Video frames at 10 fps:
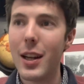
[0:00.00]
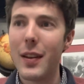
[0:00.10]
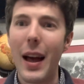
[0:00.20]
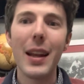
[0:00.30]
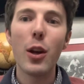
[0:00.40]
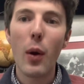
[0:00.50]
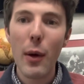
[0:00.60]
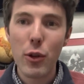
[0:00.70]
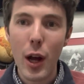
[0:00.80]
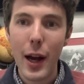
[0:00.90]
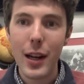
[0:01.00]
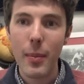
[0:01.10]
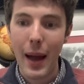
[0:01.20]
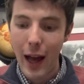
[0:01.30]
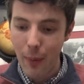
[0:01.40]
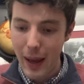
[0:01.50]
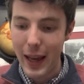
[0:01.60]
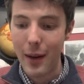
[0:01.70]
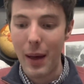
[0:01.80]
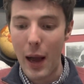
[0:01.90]
I didn't know what I was talking about,
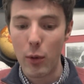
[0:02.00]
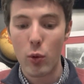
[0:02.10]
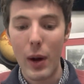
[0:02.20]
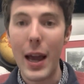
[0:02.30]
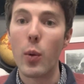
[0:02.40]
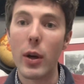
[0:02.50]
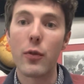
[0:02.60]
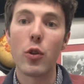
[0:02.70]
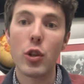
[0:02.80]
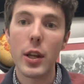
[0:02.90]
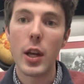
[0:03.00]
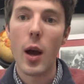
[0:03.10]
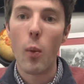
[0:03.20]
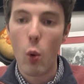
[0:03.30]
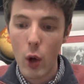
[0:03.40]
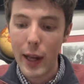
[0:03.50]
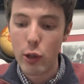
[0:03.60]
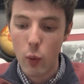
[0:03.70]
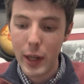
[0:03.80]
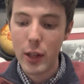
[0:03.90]
and I was right. West Virginia won
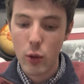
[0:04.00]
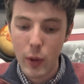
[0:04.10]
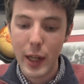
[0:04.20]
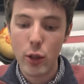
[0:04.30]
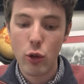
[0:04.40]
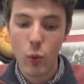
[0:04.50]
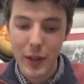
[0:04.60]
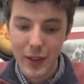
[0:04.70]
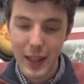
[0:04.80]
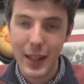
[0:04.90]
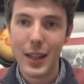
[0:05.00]
23-20.